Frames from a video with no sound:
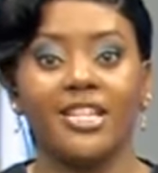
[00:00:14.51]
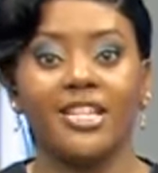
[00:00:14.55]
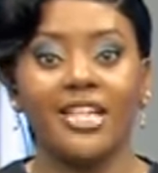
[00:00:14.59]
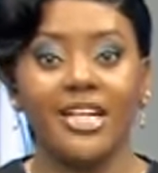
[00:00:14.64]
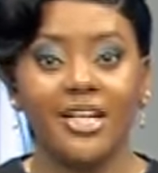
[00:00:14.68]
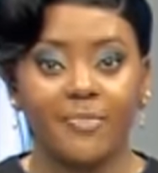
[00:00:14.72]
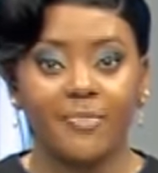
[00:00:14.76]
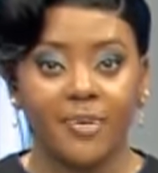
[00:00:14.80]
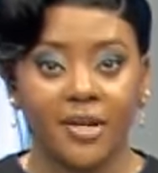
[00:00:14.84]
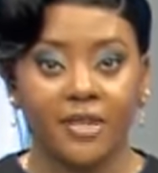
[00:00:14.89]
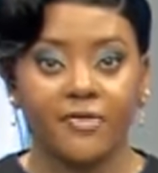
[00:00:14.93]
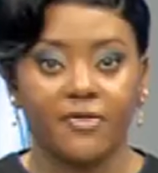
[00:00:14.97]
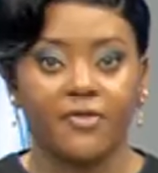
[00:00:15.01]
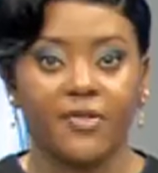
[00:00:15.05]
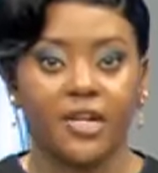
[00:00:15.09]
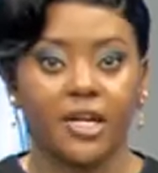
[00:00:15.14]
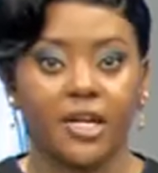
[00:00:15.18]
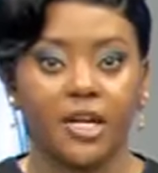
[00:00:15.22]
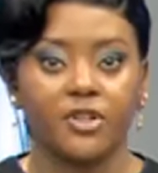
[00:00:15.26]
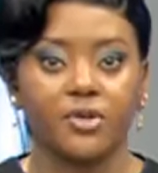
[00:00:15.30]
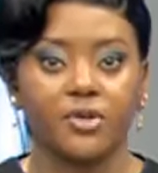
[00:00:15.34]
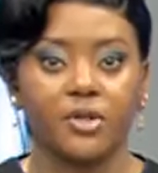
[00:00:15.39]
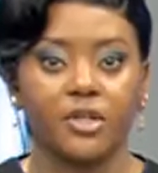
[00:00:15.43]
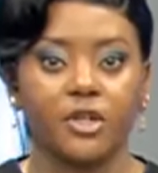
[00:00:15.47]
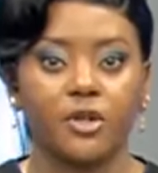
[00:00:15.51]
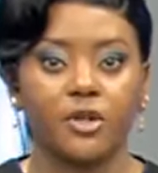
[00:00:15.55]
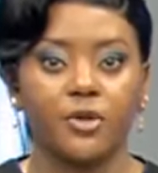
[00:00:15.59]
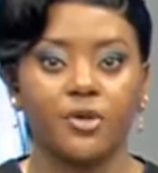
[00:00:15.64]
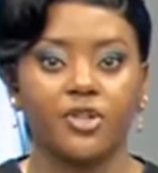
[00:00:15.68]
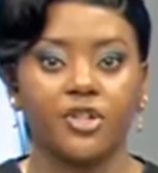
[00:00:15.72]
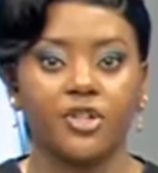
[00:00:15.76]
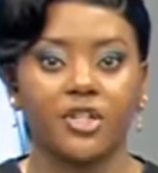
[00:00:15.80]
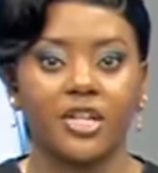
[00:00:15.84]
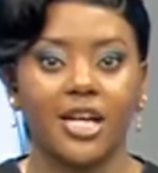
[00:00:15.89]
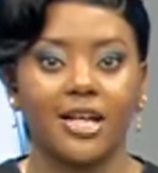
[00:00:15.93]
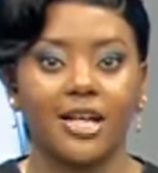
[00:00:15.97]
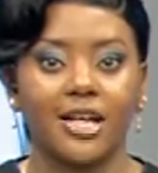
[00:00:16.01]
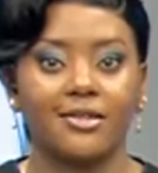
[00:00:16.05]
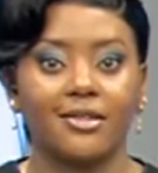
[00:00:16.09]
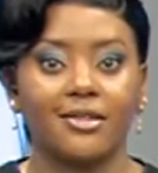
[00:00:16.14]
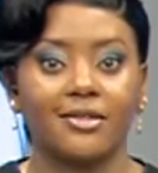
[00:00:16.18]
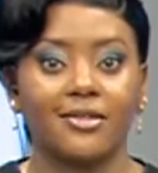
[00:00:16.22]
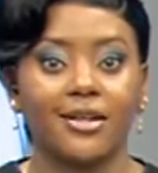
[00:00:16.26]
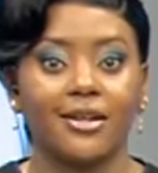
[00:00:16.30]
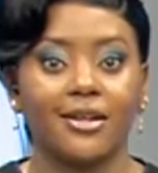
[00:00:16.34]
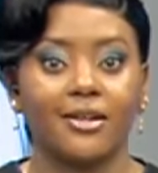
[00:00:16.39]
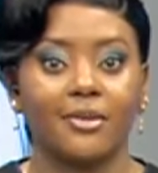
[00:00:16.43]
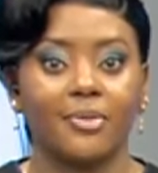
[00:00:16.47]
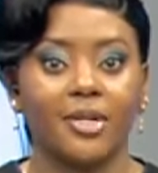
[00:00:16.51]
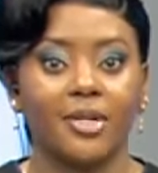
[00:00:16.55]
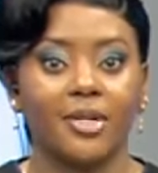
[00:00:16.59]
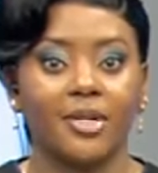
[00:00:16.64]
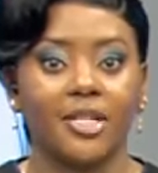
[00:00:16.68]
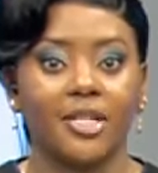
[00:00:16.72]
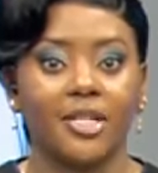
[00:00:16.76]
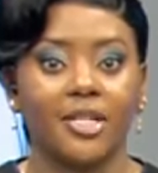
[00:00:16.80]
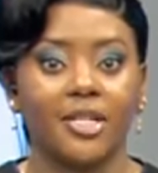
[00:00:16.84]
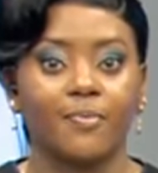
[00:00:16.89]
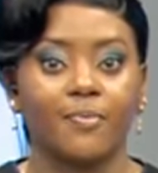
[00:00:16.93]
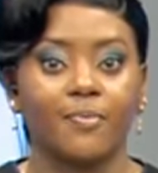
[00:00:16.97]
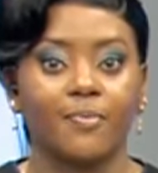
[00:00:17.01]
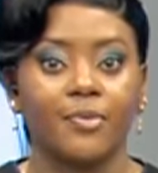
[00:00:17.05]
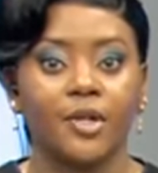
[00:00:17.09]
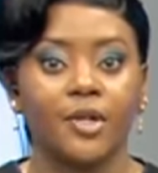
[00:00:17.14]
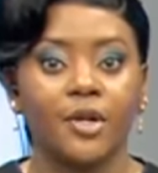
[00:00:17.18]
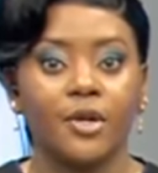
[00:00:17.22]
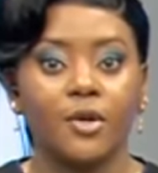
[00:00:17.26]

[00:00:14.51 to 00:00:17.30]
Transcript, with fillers: deepen financial inclusion and sustainability